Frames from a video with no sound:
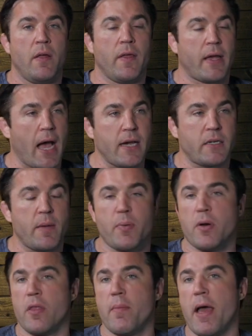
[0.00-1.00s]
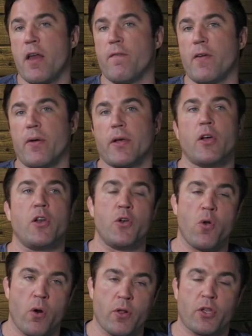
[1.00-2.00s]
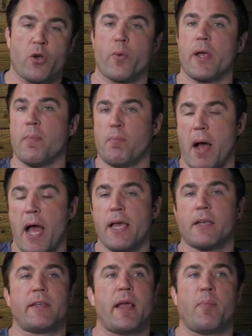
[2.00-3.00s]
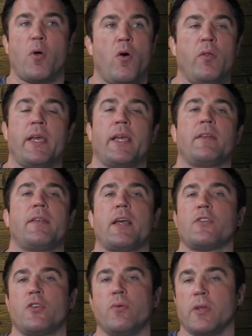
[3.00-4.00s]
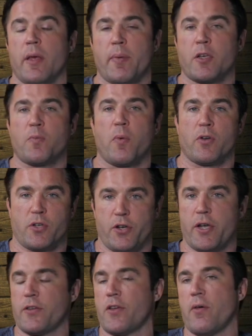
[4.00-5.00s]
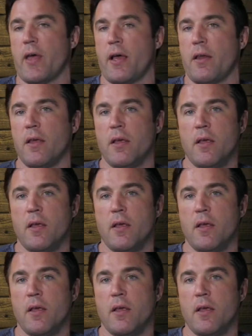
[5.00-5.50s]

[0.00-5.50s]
The guys they put on the mat are very good. North Korea, by example, only contests two Olympic sports. Did you guys know that?